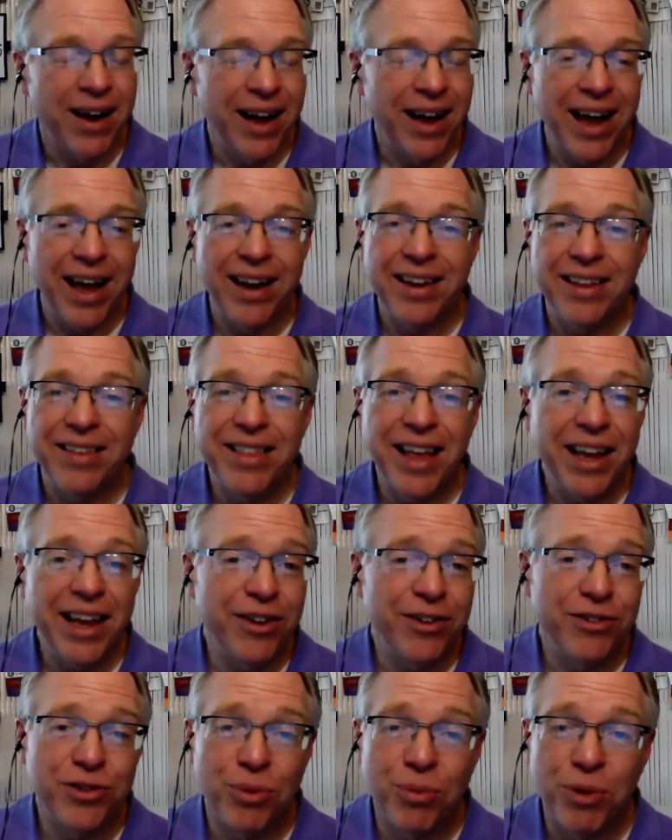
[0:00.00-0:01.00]
Andy, thank
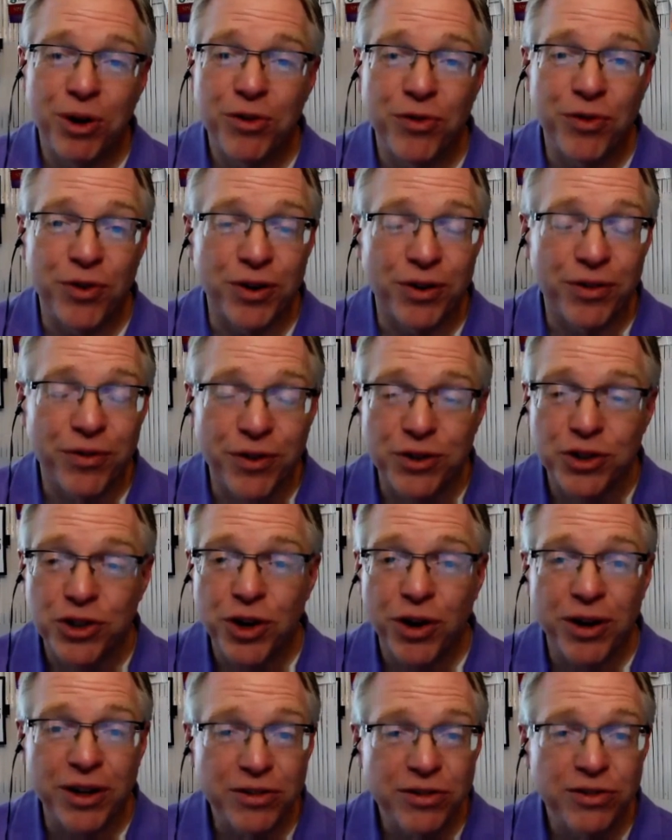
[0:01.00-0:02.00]
you so much for
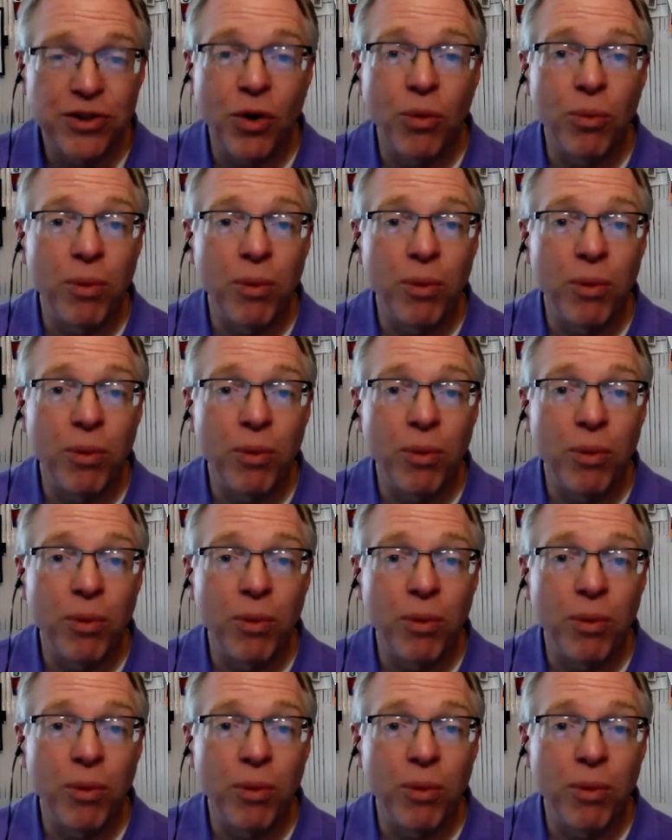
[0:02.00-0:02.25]
sharing so